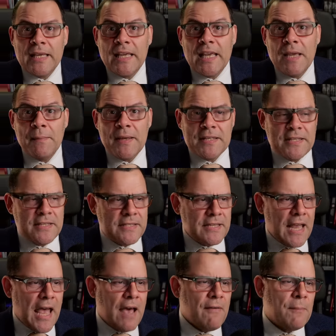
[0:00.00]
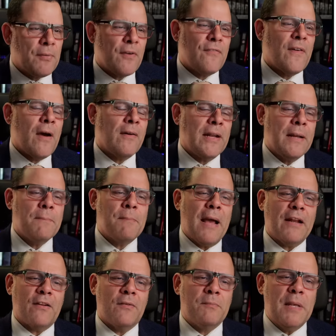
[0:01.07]
Images have a profound
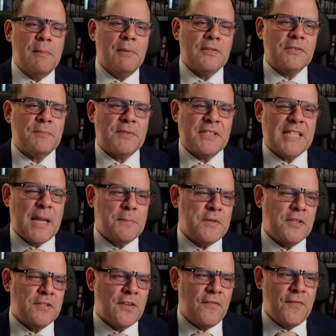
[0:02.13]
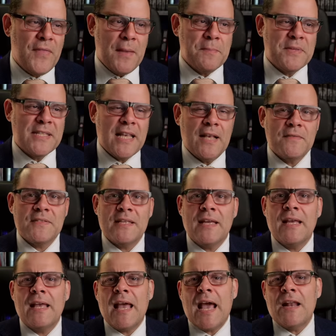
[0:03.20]
impact on people's perceptions of themselves
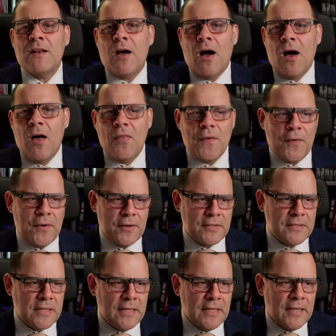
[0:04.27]
and others,